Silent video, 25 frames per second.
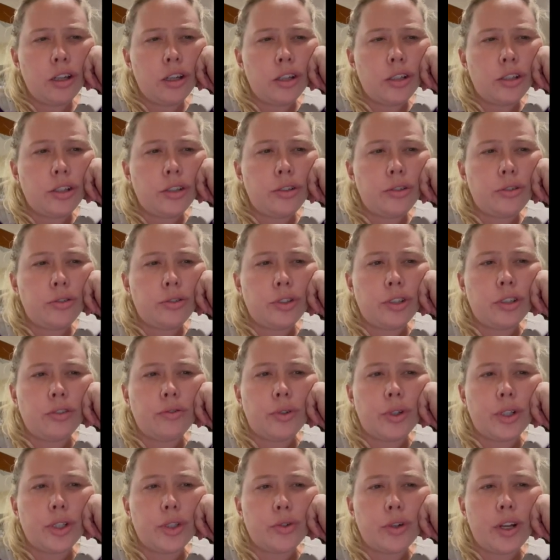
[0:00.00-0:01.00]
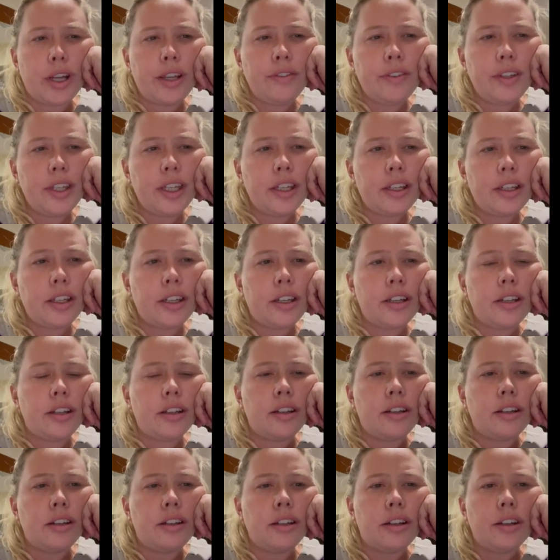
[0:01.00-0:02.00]
You should avoid driving
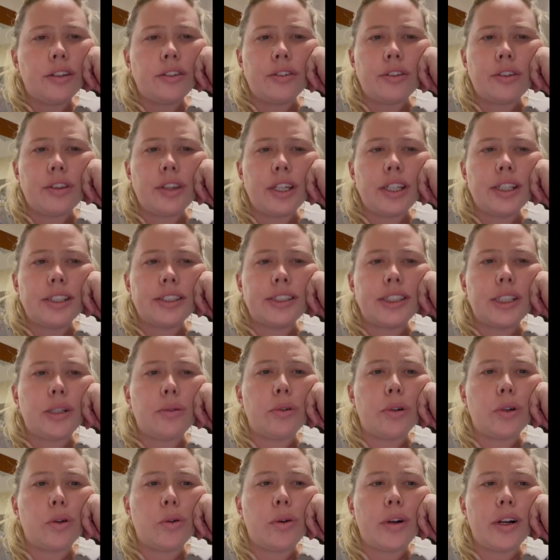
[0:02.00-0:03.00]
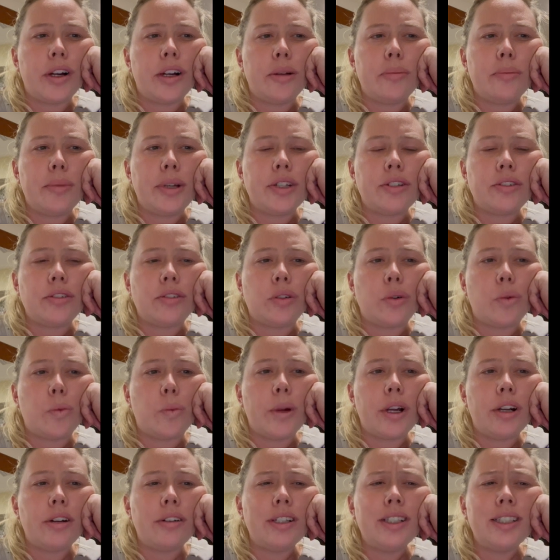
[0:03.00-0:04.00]
and other things that require mental
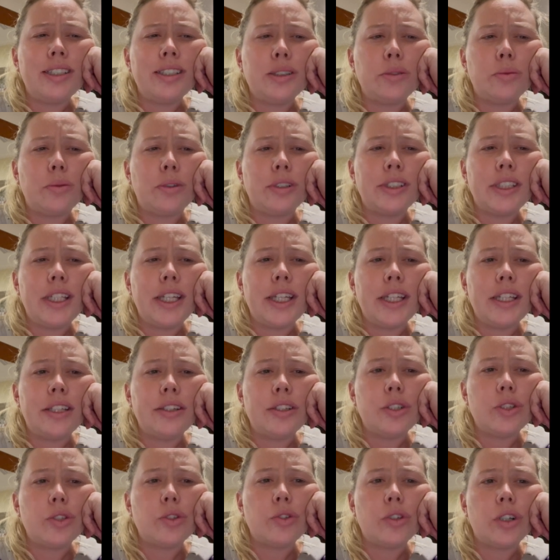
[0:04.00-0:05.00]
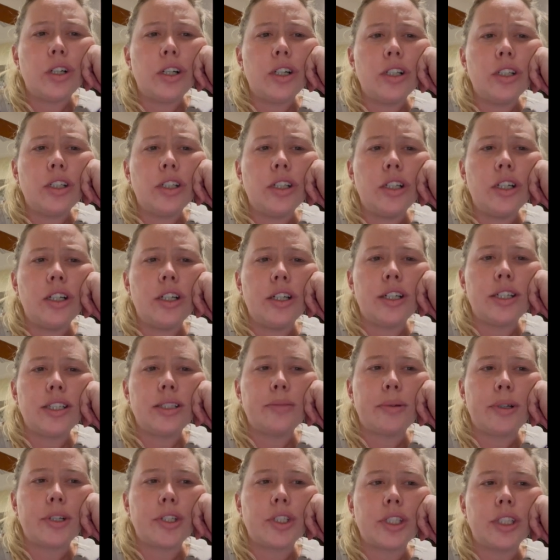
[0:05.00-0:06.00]
awareness while taking this drug,
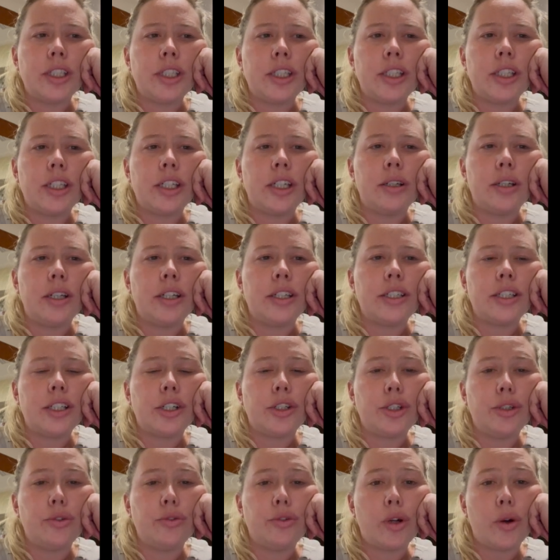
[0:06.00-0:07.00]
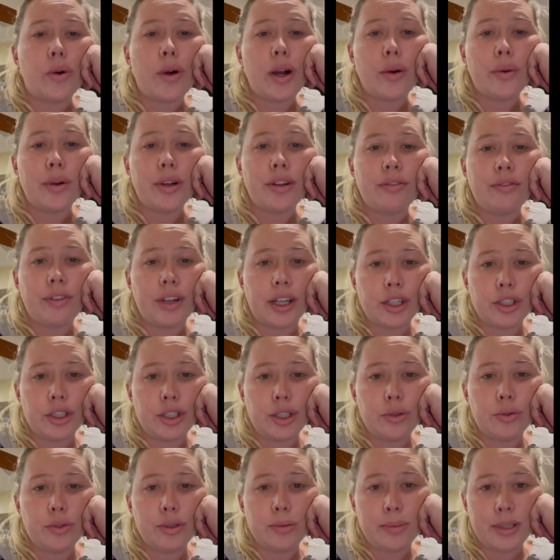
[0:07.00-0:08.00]
especially until you know how it affects
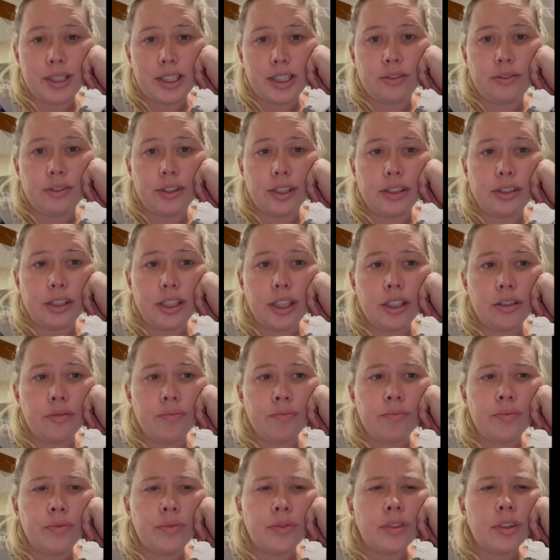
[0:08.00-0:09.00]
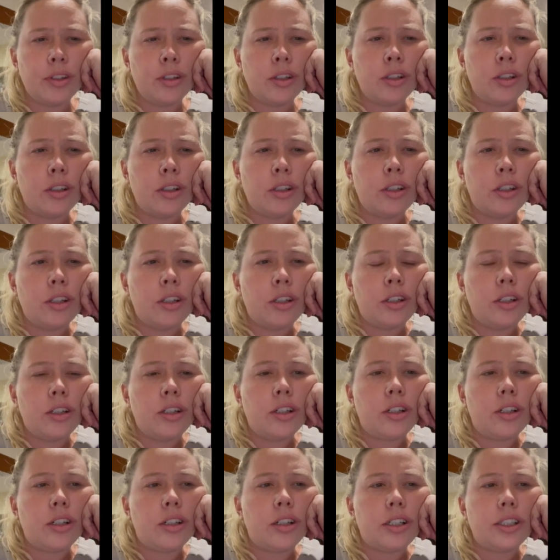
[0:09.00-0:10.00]
you specifically.
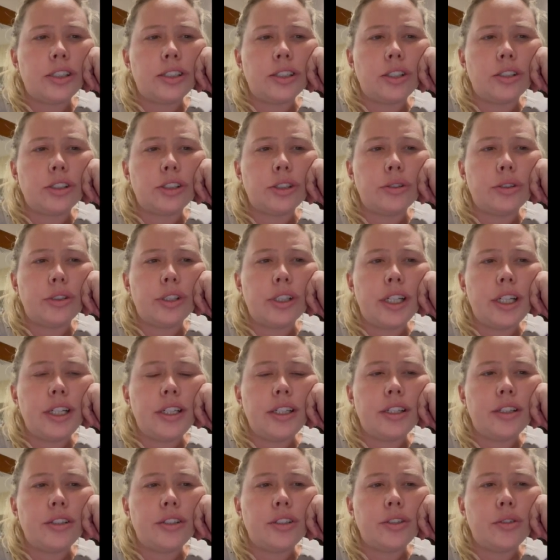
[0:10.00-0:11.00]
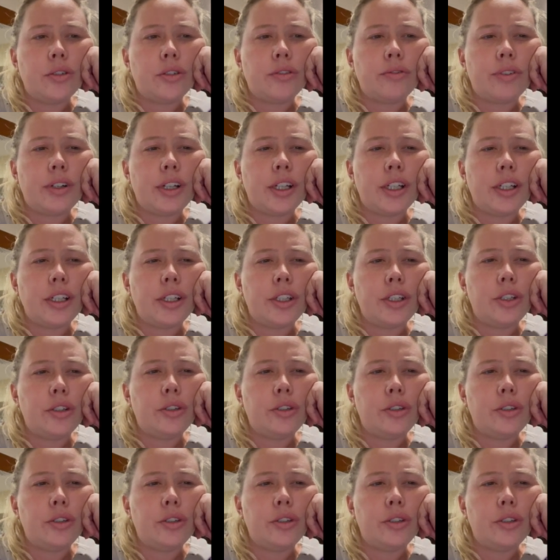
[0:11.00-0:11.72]
It's also a good idea to notify